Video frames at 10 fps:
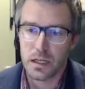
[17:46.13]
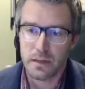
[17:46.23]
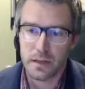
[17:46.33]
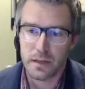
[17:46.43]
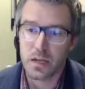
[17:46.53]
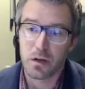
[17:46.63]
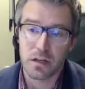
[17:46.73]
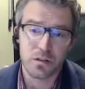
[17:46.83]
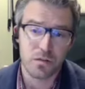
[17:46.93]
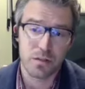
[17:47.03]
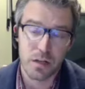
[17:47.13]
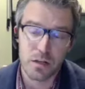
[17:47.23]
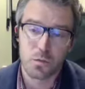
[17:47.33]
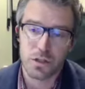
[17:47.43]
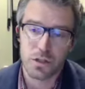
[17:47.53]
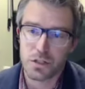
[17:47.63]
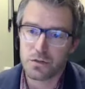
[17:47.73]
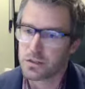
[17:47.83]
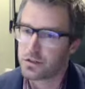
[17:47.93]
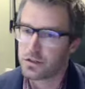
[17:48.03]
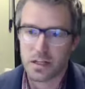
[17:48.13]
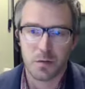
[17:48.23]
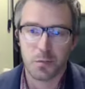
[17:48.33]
And then anybody else who does wish to use it just out